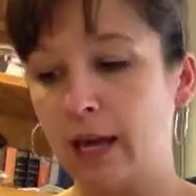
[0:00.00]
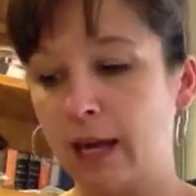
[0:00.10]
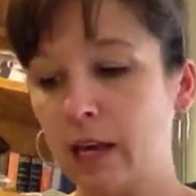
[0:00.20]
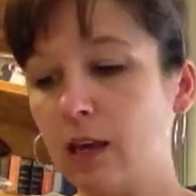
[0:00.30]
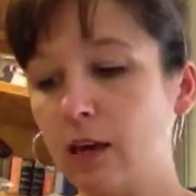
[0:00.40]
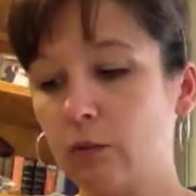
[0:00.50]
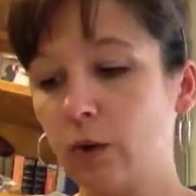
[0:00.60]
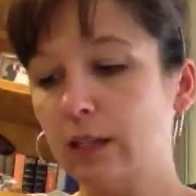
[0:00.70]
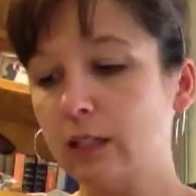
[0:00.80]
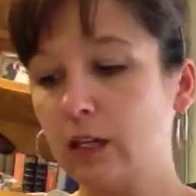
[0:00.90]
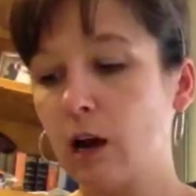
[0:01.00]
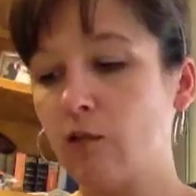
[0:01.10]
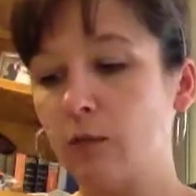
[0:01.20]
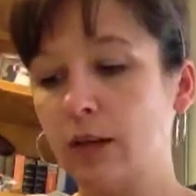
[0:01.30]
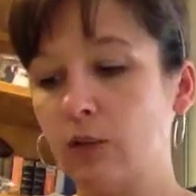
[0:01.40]
He runs the
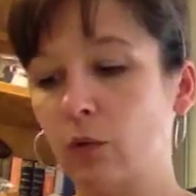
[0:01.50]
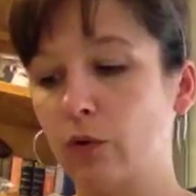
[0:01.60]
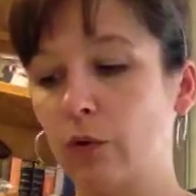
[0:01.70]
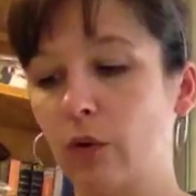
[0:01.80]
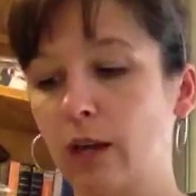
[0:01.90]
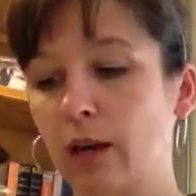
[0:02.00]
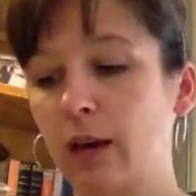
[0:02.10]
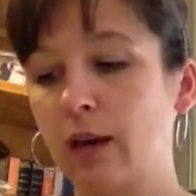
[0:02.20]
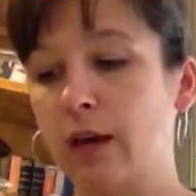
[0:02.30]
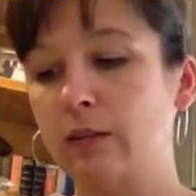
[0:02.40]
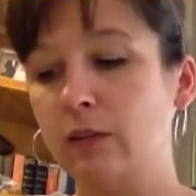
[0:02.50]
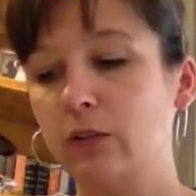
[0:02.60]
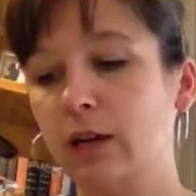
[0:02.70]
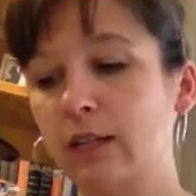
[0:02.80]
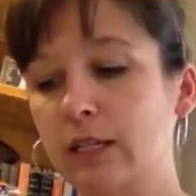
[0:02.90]
government in North Korea
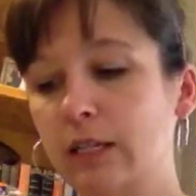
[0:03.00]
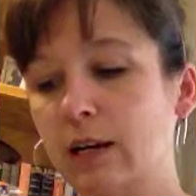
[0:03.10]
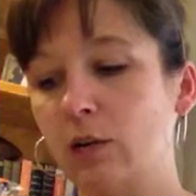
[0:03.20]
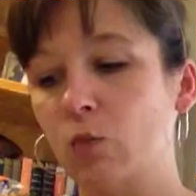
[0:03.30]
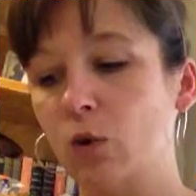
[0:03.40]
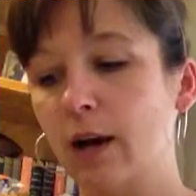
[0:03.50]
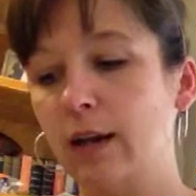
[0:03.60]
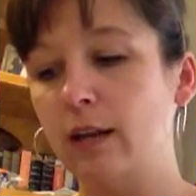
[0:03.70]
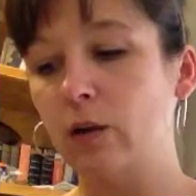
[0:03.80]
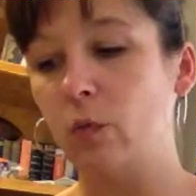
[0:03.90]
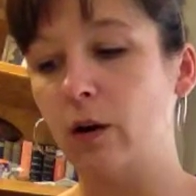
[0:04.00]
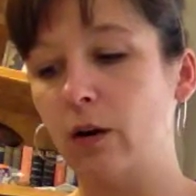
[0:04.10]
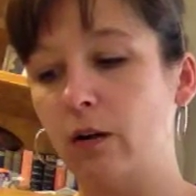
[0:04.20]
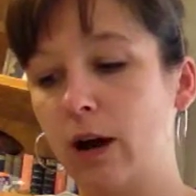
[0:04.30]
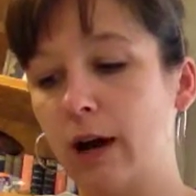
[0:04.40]
until 1991,
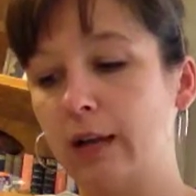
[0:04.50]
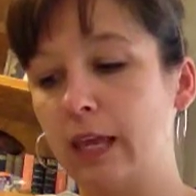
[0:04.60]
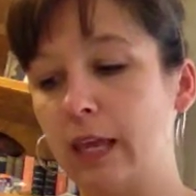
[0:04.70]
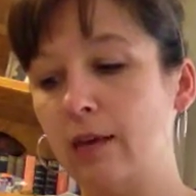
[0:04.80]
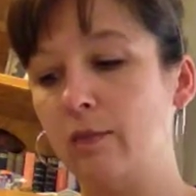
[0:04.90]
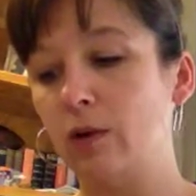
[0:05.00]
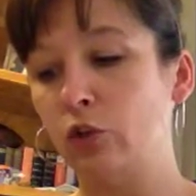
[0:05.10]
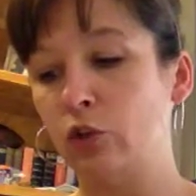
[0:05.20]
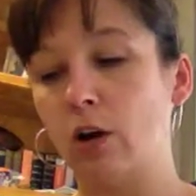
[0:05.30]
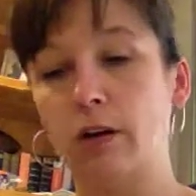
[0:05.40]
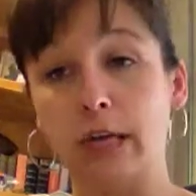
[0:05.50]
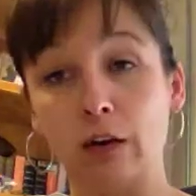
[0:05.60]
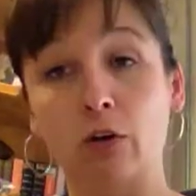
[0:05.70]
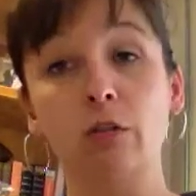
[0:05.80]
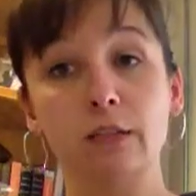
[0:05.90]
where Kim
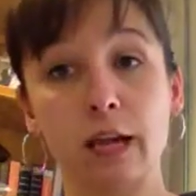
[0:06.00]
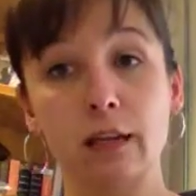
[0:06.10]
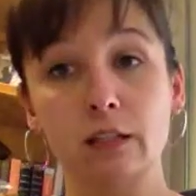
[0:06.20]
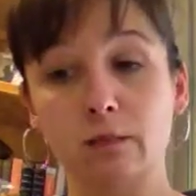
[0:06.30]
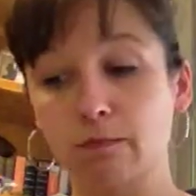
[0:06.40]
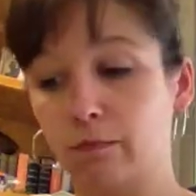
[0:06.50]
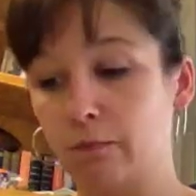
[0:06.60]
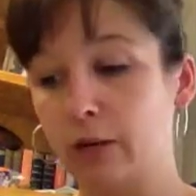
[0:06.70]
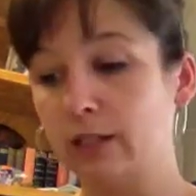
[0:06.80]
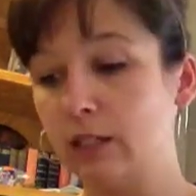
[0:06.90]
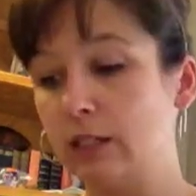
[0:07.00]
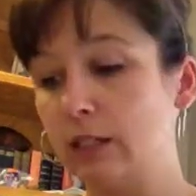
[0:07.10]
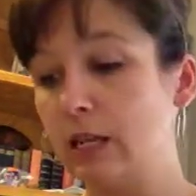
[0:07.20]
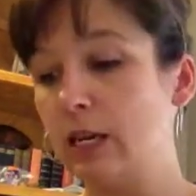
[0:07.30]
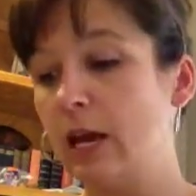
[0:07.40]
Jong-il takes
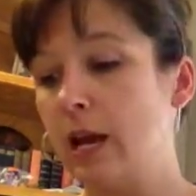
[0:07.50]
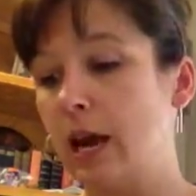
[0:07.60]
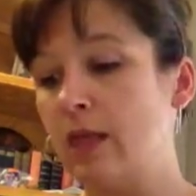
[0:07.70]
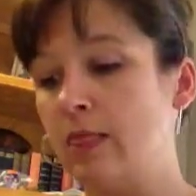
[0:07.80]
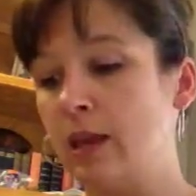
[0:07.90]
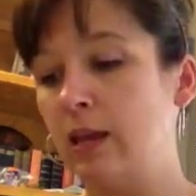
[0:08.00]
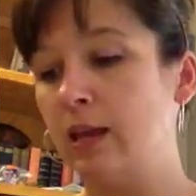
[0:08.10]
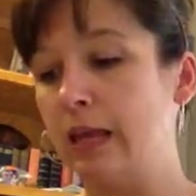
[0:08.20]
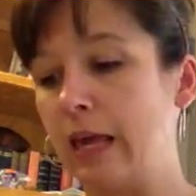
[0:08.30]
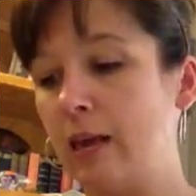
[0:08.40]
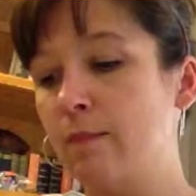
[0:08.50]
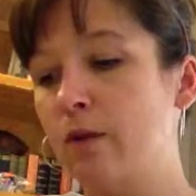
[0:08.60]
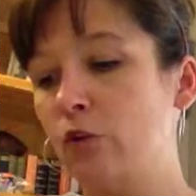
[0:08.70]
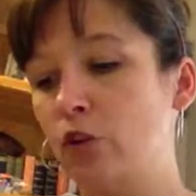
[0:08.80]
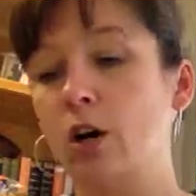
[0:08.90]
presidency, and then Kim
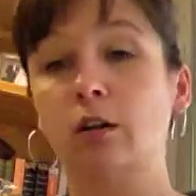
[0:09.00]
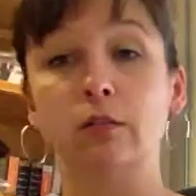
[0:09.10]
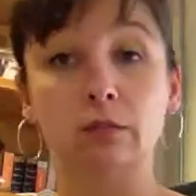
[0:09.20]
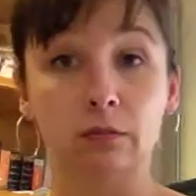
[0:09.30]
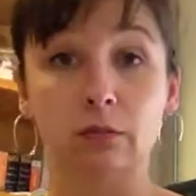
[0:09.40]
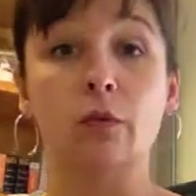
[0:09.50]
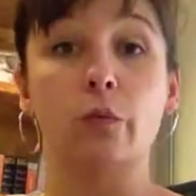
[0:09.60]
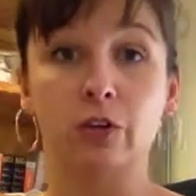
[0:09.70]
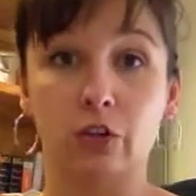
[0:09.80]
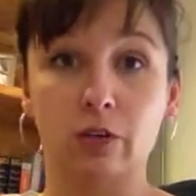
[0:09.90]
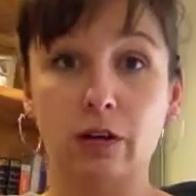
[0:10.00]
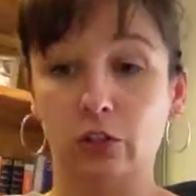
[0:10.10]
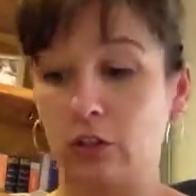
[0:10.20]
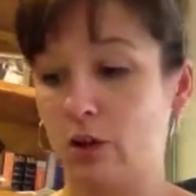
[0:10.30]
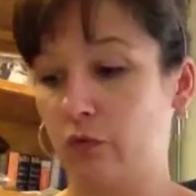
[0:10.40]
Jong-un, which you
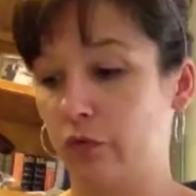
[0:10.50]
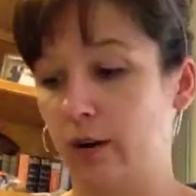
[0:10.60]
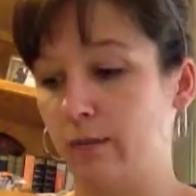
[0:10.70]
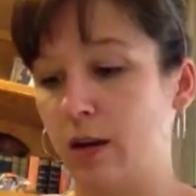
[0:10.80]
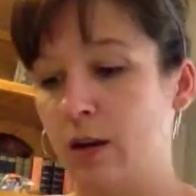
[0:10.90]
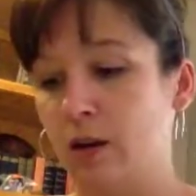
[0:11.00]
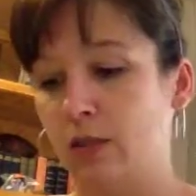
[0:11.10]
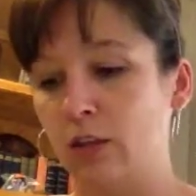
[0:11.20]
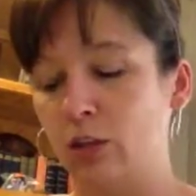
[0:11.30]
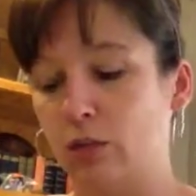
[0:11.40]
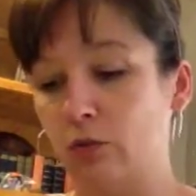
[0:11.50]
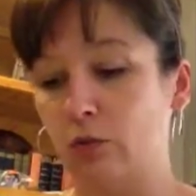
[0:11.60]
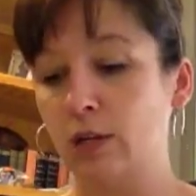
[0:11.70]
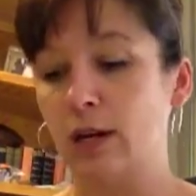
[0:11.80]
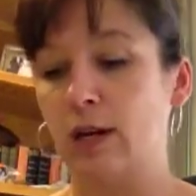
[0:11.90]
guys know from the
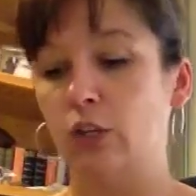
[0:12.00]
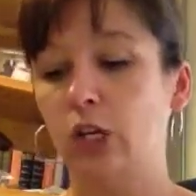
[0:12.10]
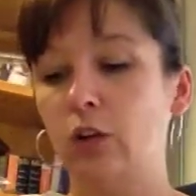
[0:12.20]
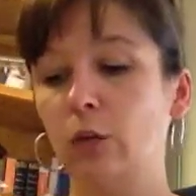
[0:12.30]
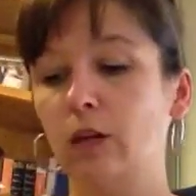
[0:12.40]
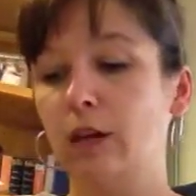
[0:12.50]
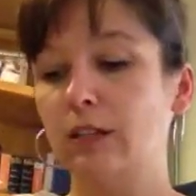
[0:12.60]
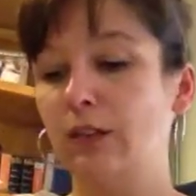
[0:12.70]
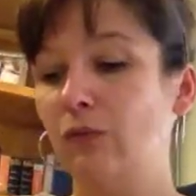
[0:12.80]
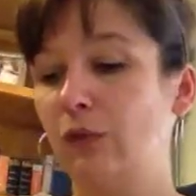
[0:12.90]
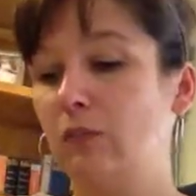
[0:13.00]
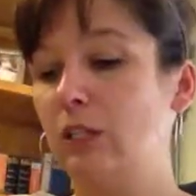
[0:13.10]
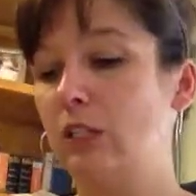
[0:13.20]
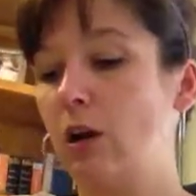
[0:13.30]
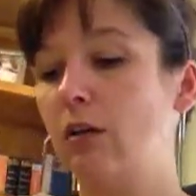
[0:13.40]
news. January 1950,
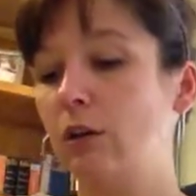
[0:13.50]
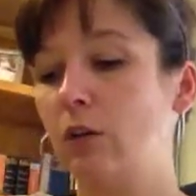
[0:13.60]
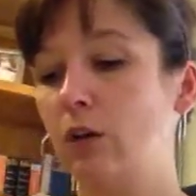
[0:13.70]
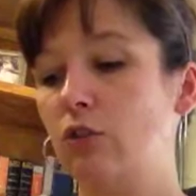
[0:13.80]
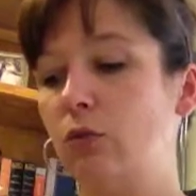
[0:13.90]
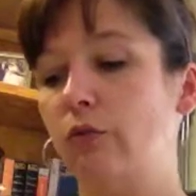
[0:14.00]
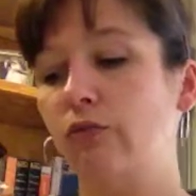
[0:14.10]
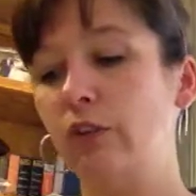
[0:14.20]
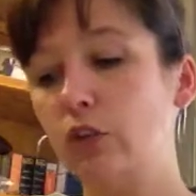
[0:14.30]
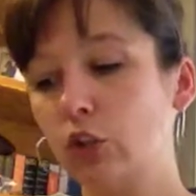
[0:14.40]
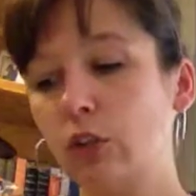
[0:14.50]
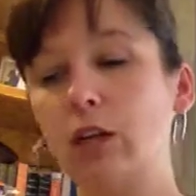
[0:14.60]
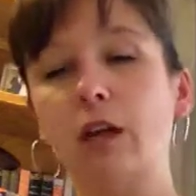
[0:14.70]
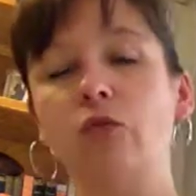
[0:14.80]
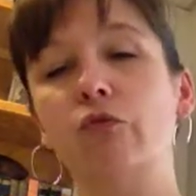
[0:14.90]
Stalin agreed to
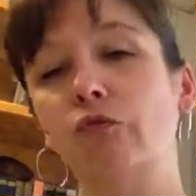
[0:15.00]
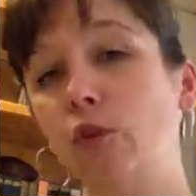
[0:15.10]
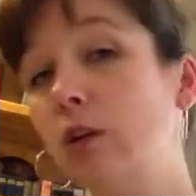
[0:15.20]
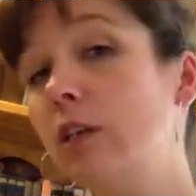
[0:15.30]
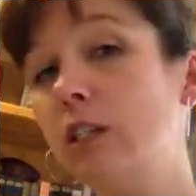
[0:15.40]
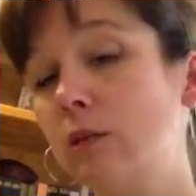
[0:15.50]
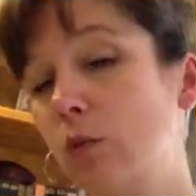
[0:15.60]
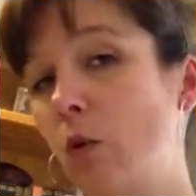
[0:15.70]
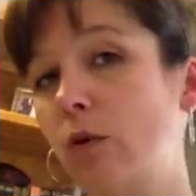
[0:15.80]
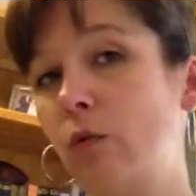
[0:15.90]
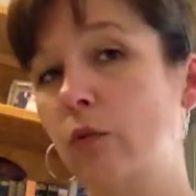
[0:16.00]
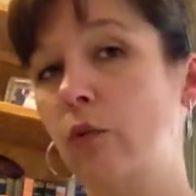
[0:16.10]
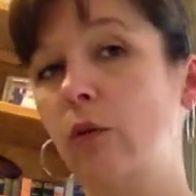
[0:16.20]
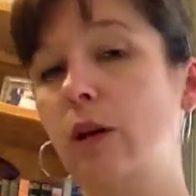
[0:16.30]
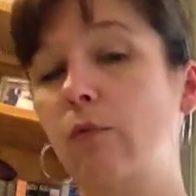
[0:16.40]
officially and fully support North
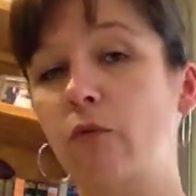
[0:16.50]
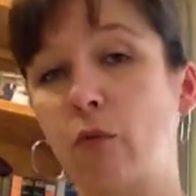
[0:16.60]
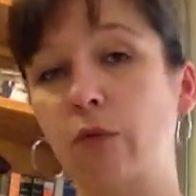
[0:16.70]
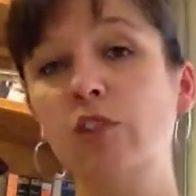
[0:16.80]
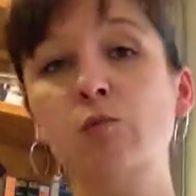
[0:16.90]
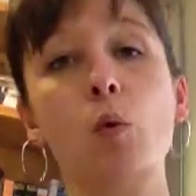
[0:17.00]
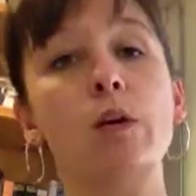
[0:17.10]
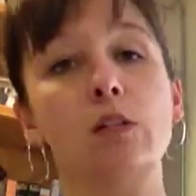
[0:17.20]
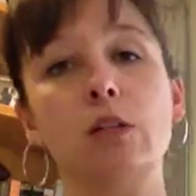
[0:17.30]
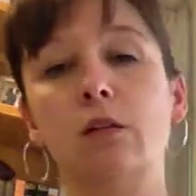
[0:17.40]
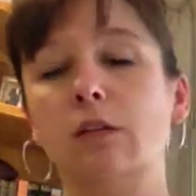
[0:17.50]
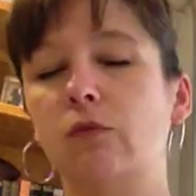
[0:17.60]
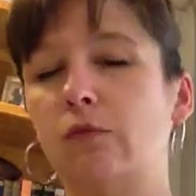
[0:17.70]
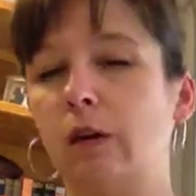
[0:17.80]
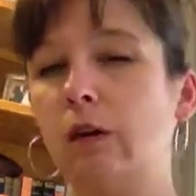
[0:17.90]
Korea. Before this point, Stalin's
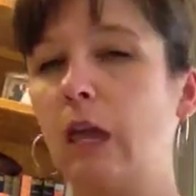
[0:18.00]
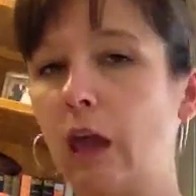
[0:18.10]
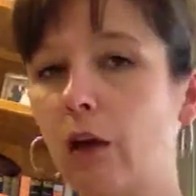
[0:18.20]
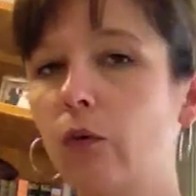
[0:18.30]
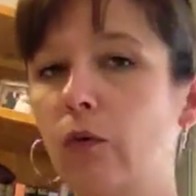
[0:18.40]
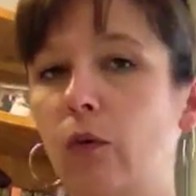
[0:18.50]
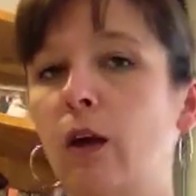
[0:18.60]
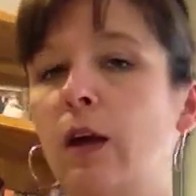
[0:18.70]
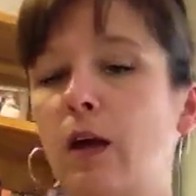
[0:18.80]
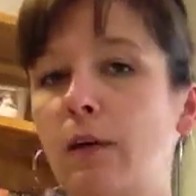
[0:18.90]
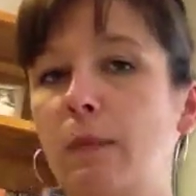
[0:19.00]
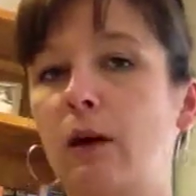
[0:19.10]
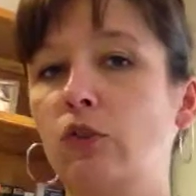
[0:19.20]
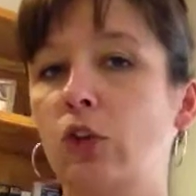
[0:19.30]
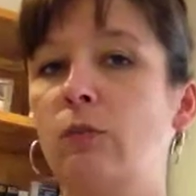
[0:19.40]
very careful
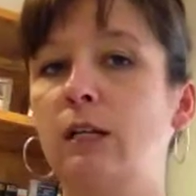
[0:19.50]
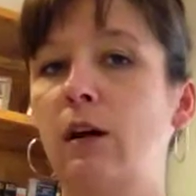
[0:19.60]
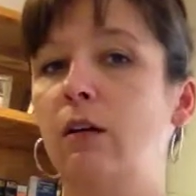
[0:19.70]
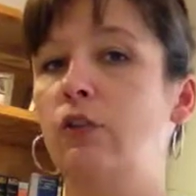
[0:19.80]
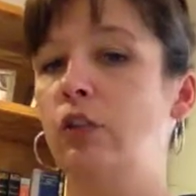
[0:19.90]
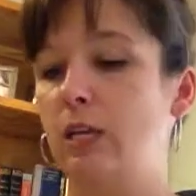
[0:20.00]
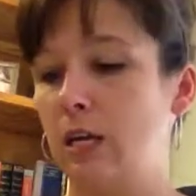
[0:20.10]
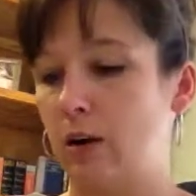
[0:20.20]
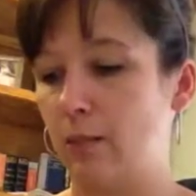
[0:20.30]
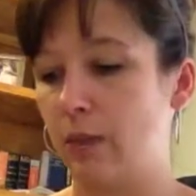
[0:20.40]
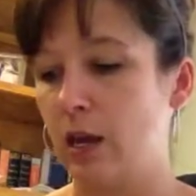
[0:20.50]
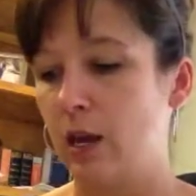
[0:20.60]
about terminology here.